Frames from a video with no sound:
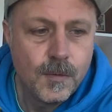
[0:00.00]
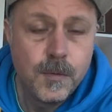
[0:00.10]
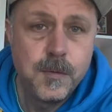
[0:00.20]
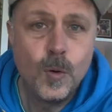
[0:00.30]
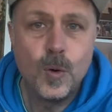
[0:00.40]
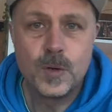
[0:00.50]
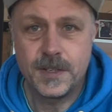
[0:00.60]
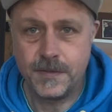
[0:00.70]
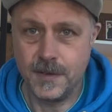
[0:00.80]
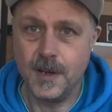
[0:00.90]
4
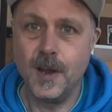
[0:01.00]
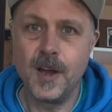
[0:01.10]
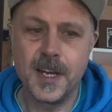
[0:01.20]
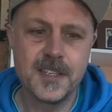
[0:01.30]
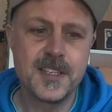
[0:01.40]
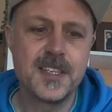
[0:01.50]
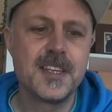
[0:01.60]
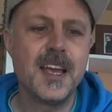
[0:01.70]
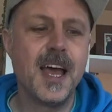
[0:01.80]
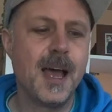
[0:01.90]
different lines
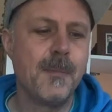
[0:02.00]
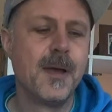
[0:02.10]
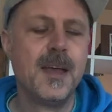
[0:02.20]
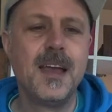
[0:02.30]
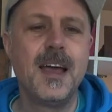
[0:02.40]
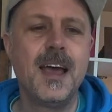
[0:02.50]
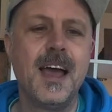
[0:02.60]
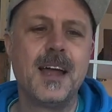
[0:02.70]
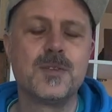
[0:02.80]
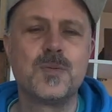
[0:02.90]

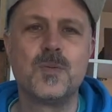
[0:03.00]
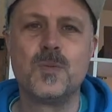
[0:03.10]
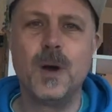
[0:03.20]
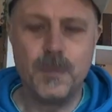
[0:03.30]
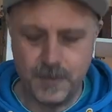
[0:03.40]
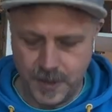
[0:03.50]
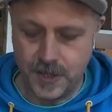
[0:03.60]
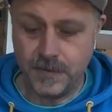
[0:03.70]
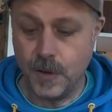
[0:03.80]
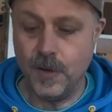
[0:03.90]
and one
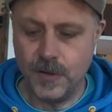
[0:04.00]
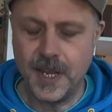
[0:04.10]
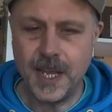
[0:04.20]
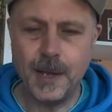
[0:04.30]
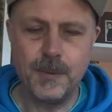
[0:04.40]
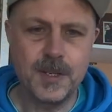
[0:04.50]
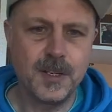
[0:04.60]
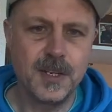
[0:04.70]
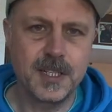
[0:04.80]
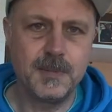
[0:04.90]
which I've got on here, which
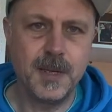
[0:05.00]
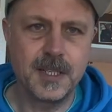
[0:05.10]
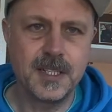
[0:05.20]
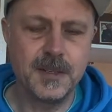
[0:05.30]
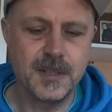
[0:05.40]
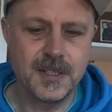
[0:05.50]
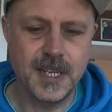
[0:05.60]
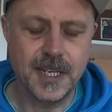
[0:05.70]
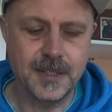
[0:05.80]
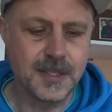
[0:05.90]
I'll explain to you in a
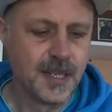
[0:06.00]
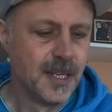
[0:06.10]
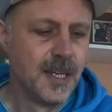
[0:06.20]
second.